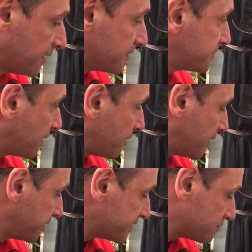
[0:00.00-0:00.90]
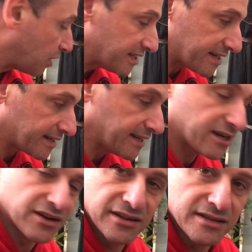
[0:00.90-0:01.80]
So, and this is my technique.
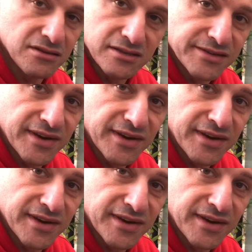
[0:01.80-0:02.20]
I know there's lots of